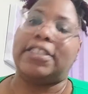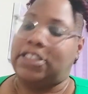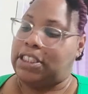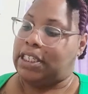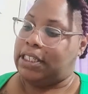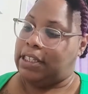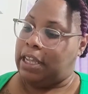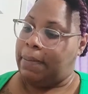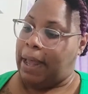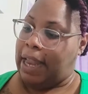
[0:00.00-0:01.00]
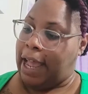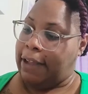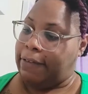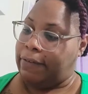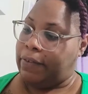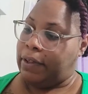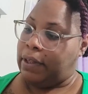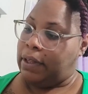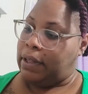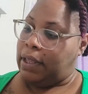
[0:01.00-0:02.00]
shit in my life.
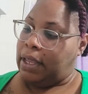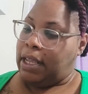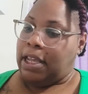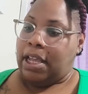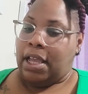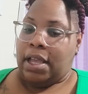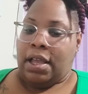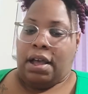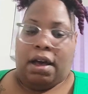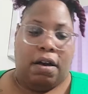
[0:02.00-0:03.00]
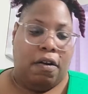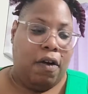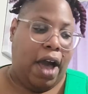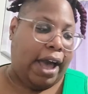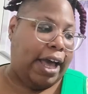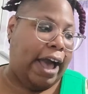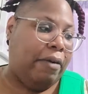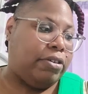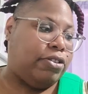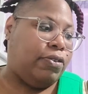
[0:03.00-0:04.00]
Oh,
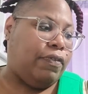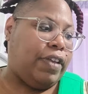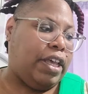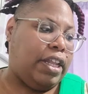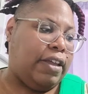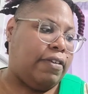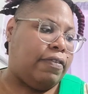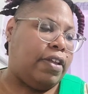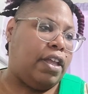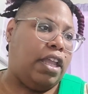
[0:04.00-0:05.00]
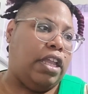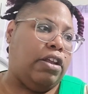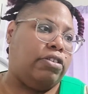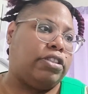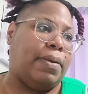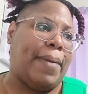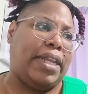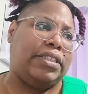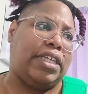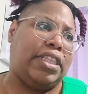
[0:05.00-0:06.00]
how would you feel if,
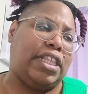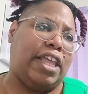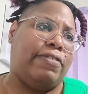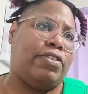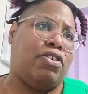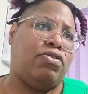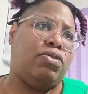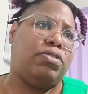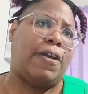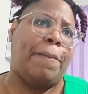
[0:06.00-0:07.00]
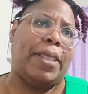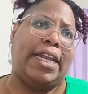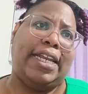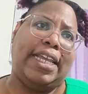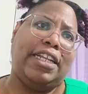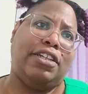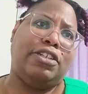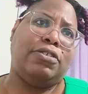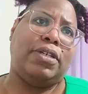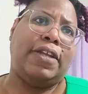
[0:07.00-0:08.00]
somebody said that they was going to do something and they didn't
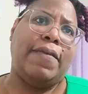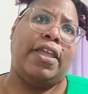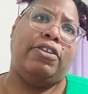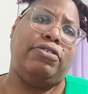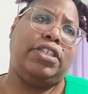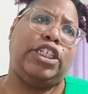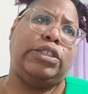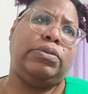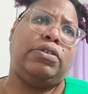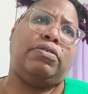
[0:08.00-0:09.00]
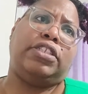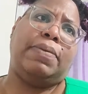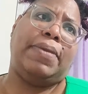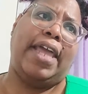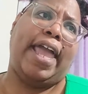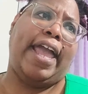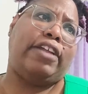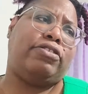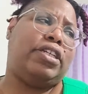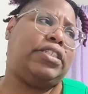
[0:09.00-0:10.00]
do it? You said you was going to send me that
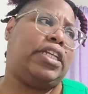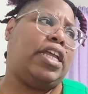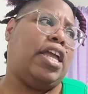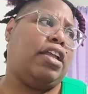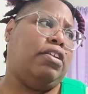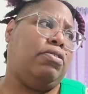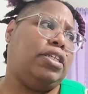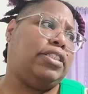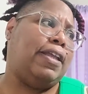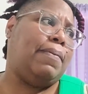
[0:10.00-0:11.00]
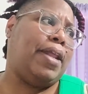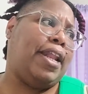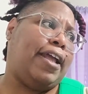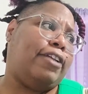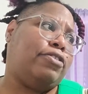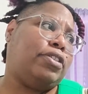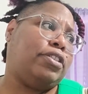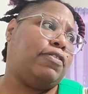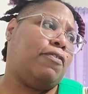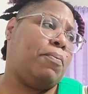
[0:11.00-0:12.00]
address and you didn't send me that
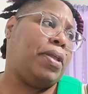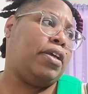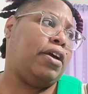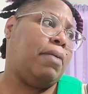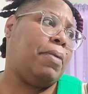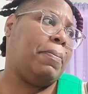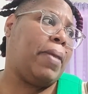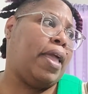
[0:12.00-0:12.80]
address for me to come